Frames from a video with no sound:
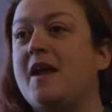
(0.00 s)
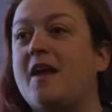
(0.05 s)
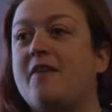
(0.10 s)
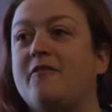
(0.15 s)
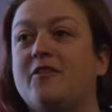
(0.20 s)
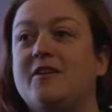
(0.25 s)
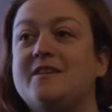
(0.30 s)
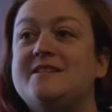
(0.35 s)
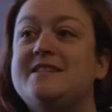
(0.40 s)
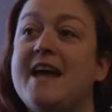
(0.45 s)

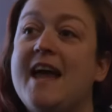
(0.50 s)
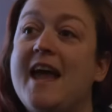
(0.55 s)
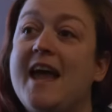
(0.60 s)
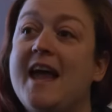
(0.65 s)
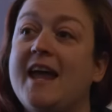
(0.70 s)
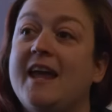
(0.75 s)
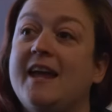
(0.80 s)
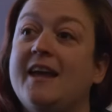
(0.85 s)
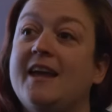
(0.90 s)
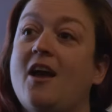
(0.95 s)
every
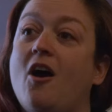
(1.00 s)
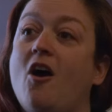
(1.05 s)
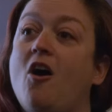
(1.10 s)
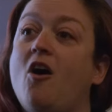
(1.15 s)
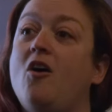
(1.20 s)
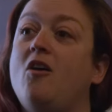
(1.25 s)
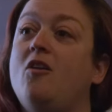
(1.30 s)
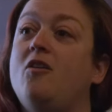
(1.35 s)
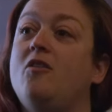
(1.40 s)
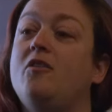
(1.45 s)
day,
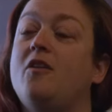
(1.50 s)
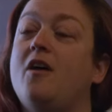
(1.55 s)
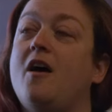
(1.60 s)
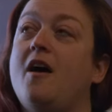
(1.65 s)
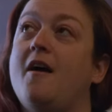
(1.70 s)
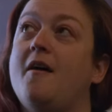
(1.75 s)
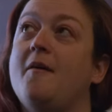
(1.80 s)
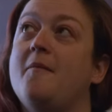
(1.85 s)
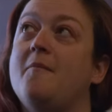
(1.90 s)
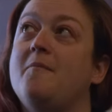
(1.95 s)
all
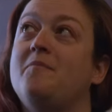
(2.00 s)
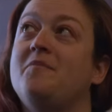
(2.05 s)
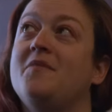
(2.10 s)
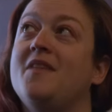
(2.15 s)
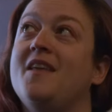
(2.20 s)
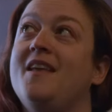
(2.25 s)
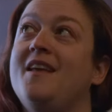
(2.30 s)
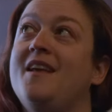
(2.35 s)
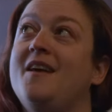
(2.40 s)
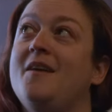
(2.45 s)
um,
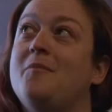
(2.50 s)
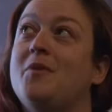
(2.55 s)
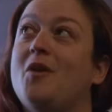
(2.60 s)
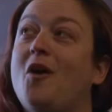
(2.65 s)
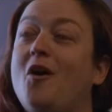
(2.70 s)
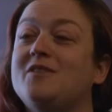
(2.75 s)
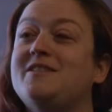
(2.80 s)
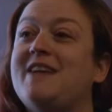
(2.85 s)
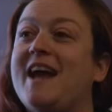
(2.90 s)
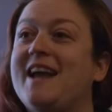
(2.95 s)
but
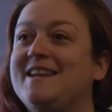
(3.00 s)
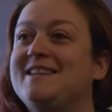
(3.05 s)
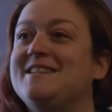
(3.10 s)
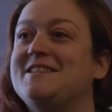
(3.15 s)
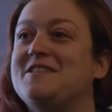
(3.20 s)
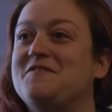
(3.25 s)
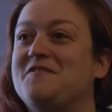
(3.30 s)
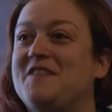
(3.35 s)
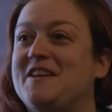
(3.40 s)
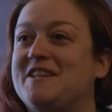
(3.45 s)
all tied into
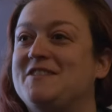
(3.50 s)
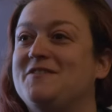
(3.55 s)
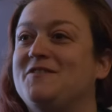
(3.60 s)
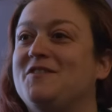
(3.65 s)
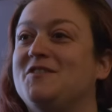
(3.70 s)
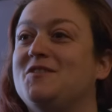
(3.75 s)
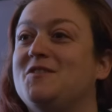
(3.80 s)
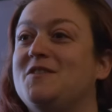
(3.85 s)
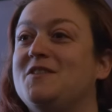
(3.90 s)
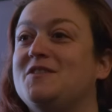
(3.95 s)
the festival.
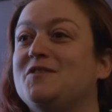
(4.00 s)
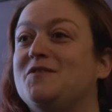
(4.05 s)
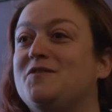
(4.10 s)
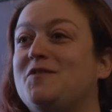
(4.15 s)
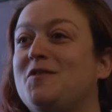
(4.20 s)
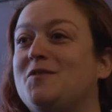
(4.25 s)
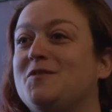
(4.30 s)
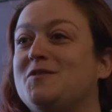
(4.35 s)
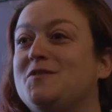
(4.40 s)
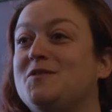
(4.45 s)
So these are
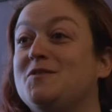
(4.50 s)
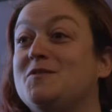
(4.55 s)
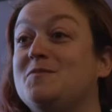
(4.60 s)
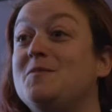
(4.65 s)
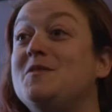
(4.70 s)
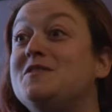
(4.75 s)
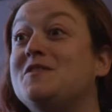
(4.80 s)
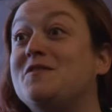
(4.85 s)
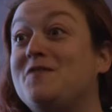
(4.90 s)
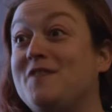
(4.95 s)
folks whose
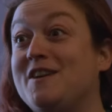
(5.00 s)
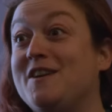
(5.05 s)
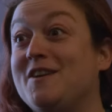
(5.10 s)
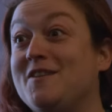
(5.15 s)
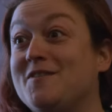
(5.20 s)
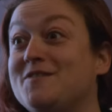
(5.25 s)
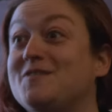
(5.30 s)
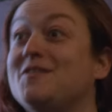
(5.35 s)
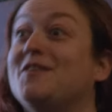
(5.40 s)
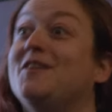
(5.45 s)
music
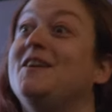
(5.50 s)
videos are